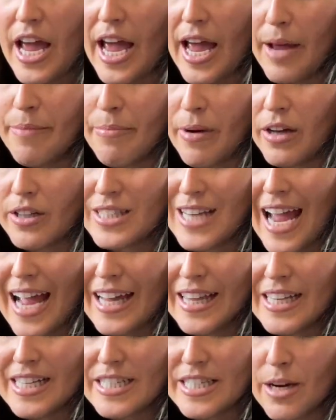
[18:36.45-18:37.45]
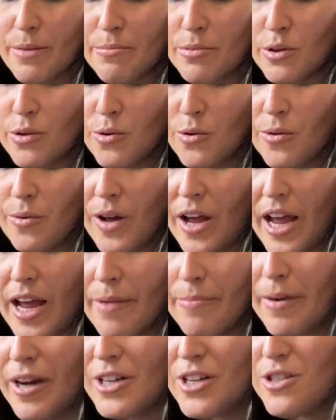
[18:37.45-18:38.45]
Um, but I'll tag these down below.
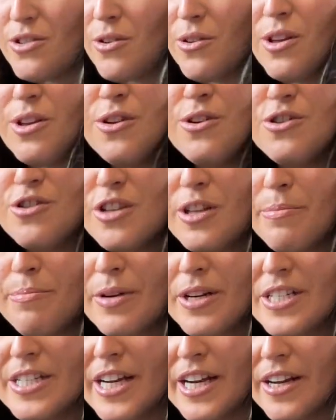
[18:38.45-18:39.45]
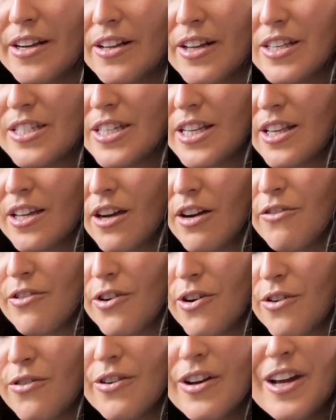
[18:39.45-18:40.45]
Um, I just thought they looked really pretty. Let's take the
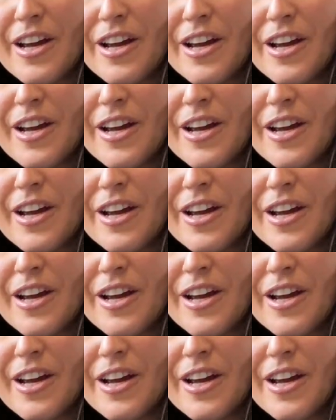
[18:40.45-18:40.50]
cover off.